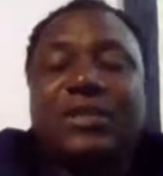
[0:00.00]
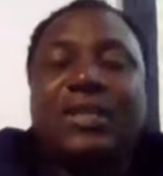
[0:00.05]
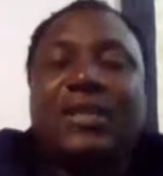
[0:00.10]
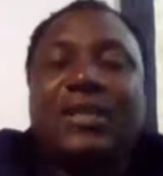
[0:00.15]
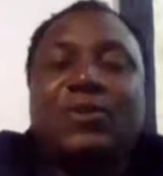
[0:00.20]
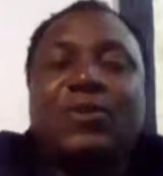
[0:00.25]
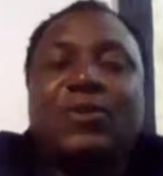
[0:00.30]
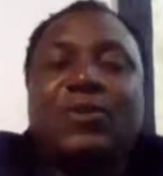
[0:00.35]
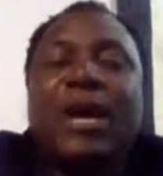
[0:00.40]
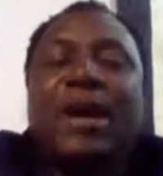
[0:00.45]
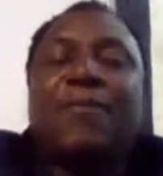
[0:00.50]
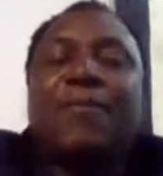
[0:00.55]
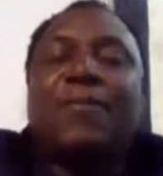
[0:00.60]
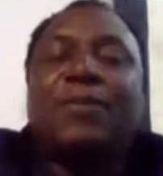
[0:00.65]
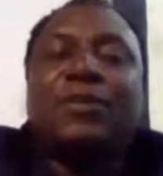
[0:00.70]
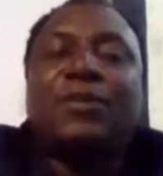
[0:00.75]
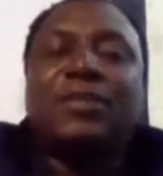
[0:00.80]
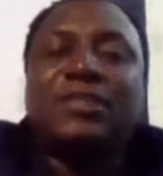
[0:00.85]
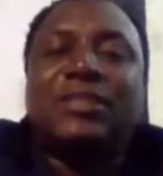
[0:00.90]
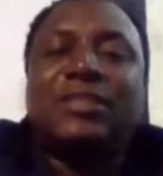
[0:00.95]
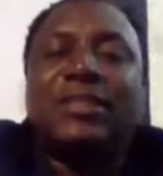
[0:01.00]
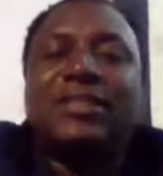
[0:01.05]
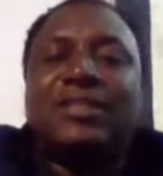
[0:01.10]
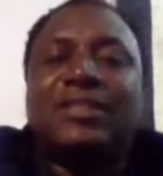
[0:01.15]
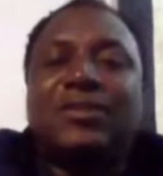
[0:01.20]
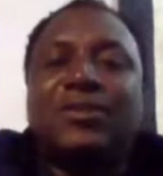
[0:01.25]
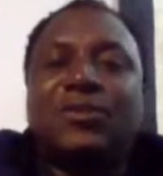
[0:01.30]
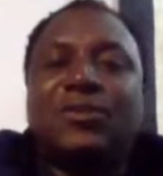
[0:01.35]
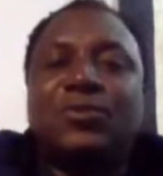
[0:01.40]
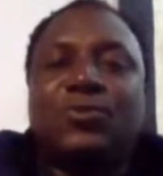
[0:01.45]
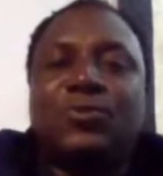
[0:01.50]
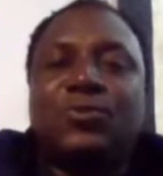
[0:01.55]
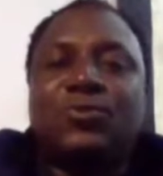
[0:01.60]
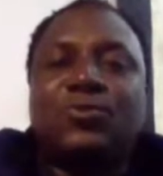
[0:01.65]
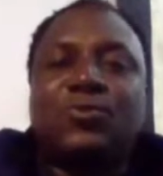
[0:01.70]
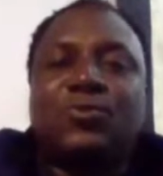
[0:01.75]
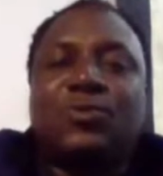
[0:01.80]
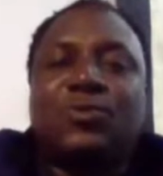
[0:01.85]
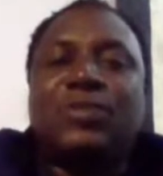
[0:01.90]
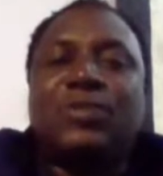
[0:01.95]
Mm-hmm. But how much
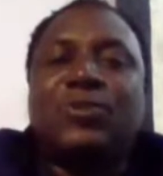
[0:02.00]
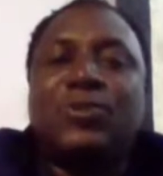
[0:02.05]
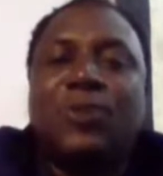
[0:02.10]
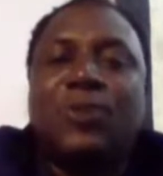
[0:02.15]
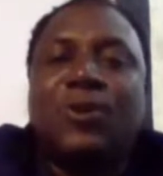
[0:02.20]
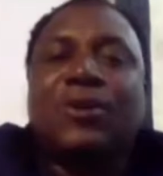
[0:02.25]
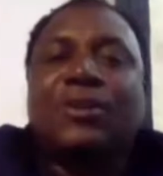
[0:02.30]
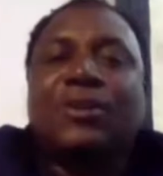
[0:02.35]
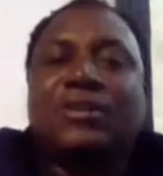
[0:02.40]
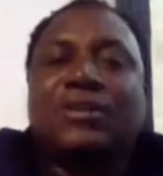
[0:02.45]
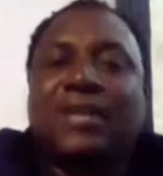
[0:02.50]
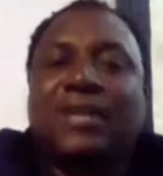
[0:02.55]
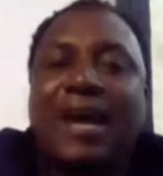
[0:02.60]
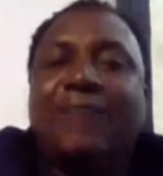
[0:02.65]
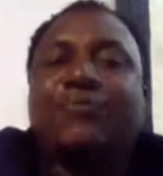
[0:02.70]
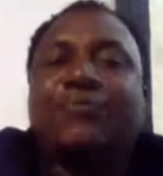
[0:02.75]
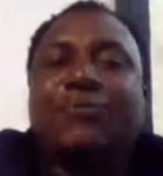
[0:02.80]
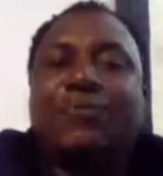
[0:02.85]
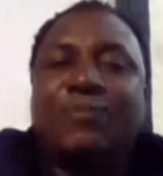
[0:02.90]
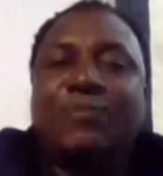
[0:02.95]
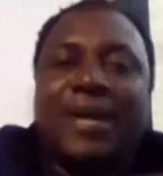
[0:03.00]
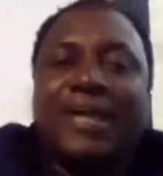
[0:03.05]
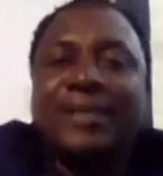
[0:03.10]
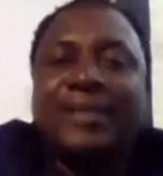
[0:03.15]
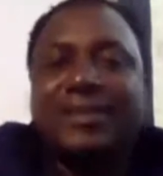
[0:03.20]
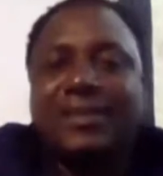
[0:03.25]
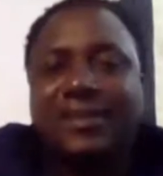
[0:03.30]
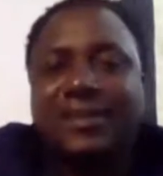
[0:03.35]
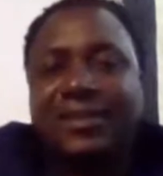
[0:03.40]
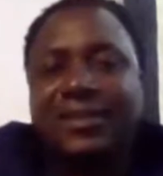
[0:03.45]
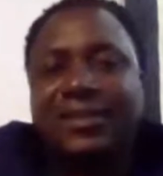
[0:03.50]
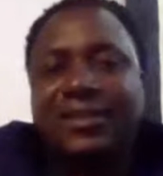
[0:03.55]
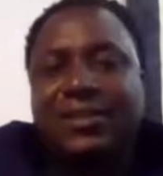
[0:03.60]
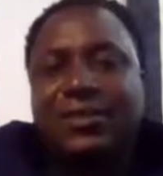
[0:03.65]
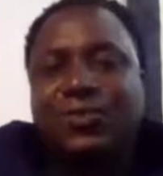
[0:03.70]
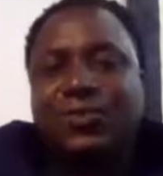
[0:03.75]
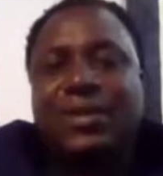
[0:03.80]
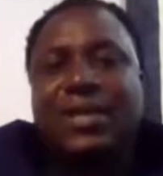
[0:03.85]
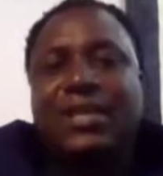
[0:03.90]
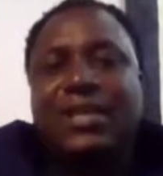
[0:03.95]
do, do these laws have to bite?
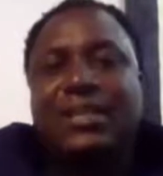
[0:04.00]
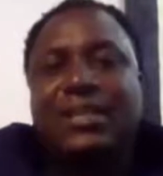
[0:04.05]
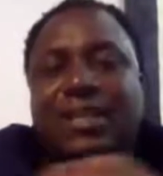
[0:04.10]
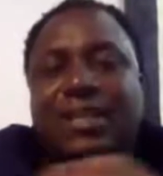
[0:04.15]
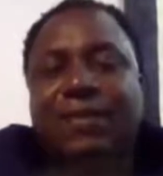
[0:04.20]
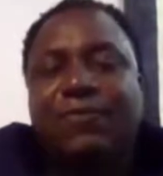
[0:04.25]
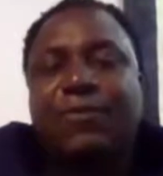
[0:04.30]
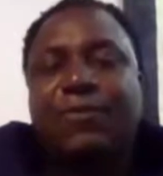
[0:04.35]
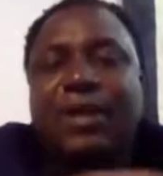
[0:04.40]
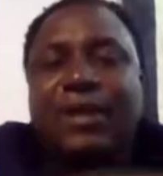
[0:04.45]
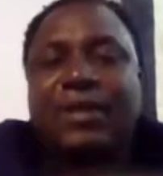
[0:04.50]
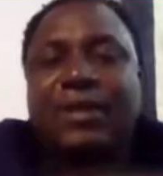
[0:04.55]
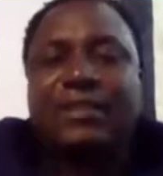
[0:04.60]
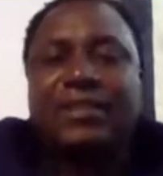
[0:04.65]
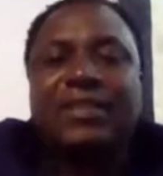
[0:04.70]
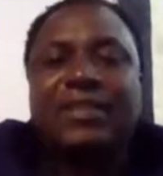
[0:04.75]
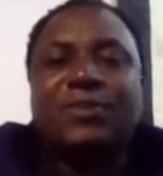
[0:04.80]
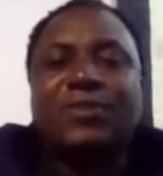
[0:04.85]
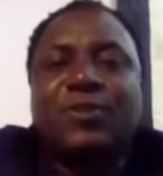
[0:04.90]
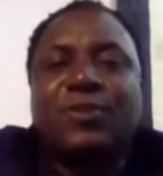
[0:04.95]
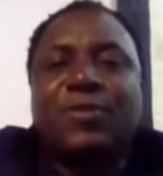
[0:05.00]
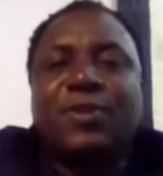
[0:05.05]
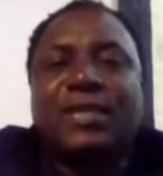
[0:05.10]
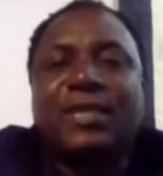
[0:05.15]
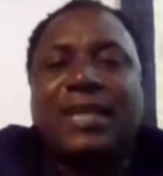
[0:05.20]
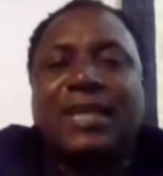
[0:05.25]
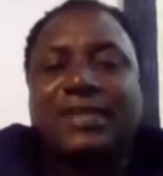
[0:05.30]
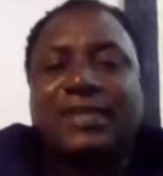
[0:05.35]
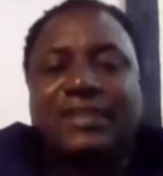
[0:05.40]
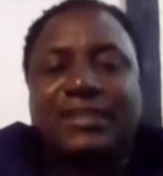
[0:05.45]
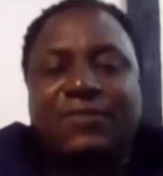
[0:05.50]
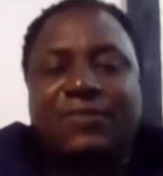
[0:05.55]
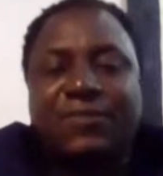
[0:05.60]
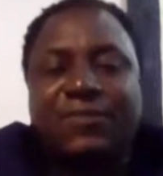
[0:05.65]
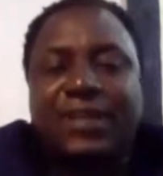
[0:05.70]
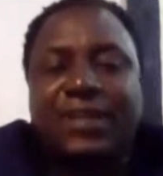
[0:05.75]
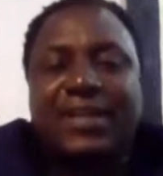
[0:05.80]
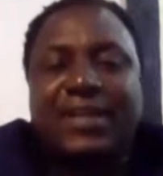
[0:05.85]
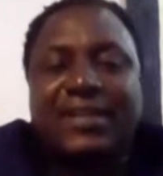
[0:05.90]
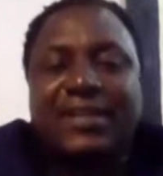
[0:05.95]
so that if you are seeing somebody that
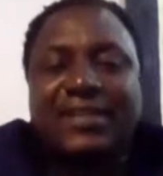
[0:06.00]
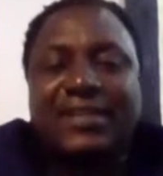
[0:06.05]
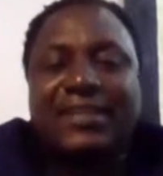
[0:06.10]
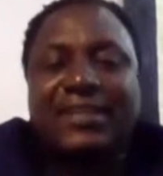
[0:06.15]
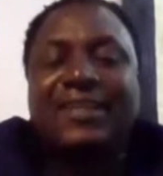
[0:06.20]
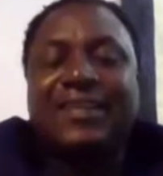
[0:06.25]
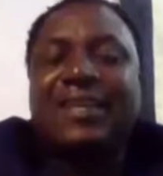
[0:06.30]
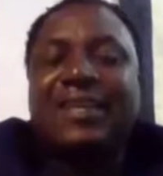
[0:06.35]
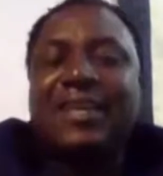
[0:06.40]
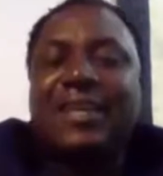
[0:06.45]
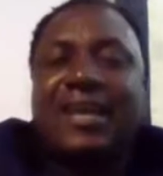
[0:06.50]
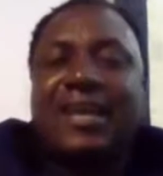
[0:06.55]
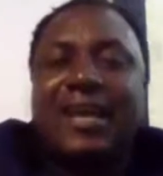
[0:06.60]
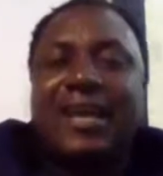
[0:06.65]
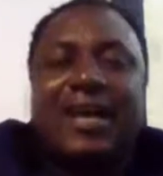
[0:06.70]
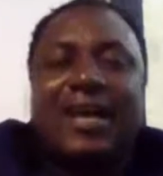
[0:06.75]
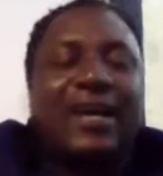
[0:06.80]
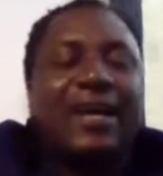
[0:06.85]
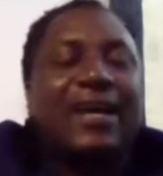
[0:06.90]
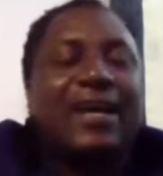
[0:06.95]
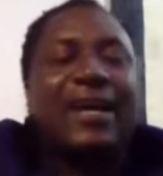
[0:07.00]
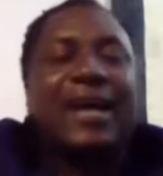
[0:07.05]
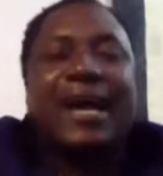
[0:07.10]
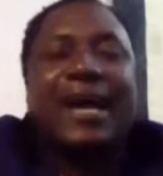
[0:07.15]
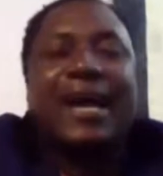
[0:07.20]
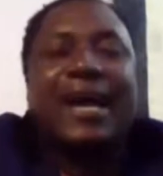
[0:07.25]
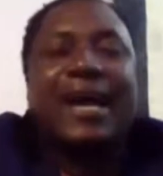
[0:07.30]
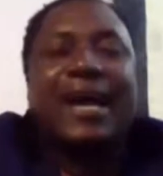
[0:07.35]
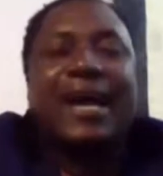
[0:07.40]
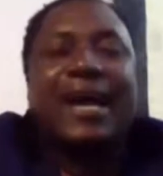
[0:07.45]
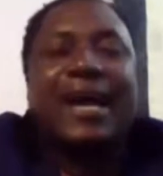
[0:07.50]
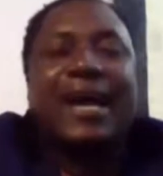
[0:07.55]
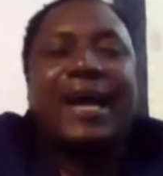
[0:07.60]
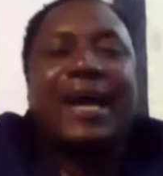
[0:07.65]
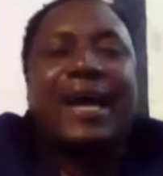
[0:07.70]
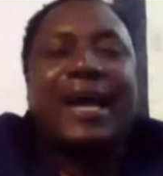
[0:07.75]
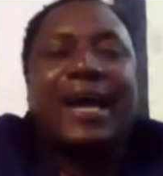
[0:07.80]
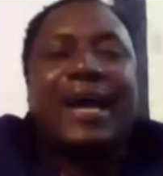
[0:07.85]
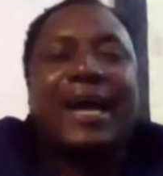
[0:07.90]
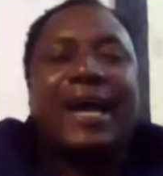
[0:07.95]
is flagrantly uh, hiding
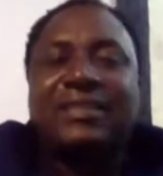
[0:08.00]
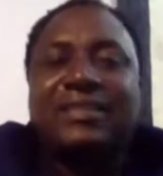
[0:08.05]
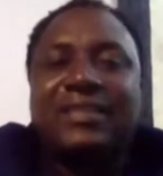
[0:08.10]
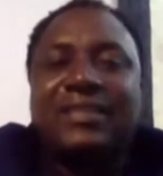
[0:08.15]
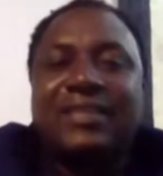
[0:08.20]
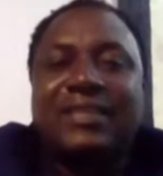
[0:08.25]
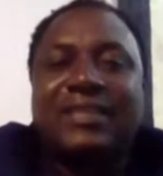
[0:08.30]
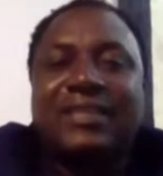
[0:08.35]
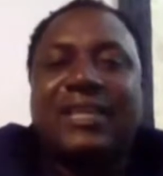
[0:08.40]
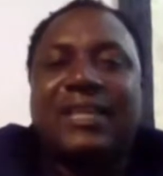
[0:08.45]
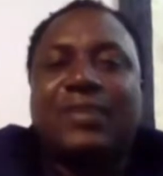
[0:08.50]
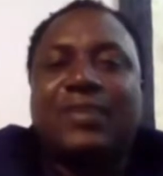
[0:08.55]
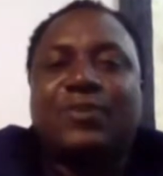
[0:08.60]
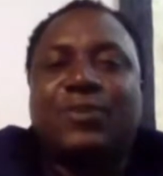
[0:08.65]
somebody's